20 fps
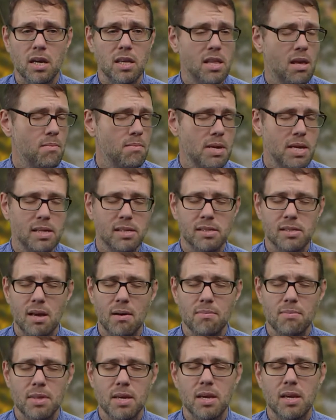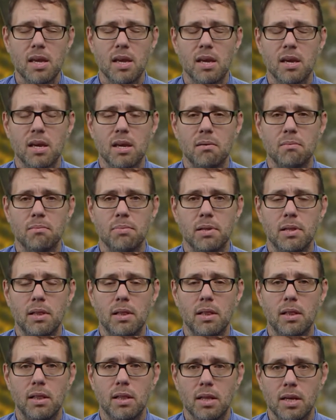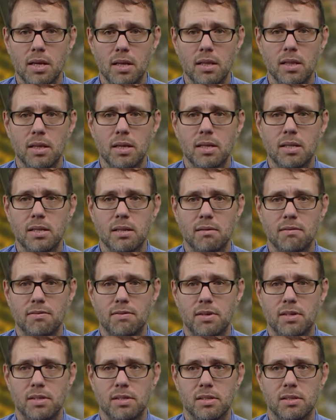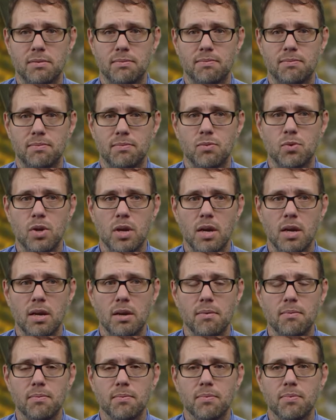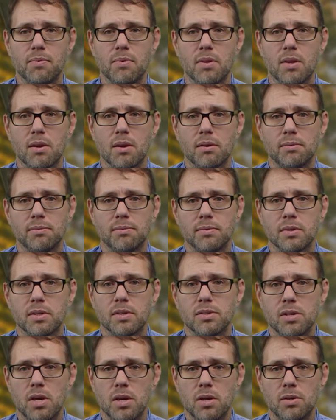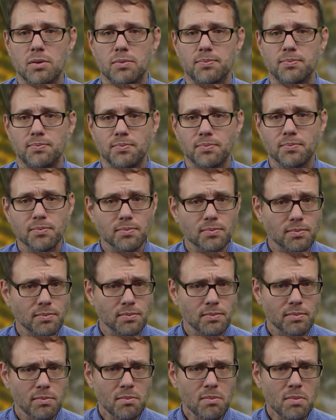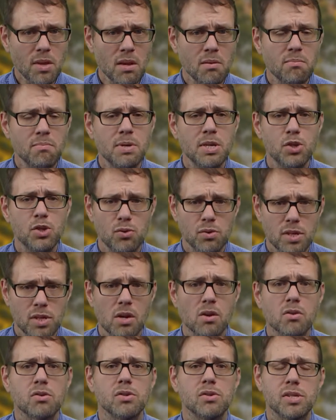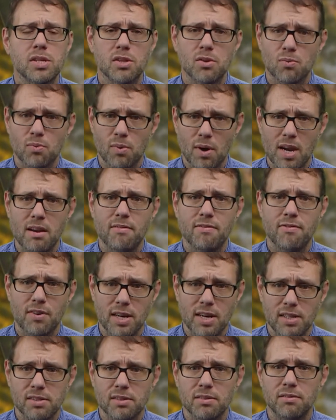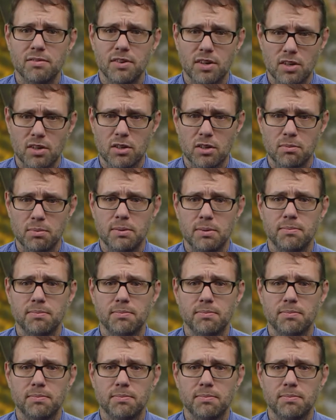they mean something completely different, okay? So be sure that you're using the right phrasal verb.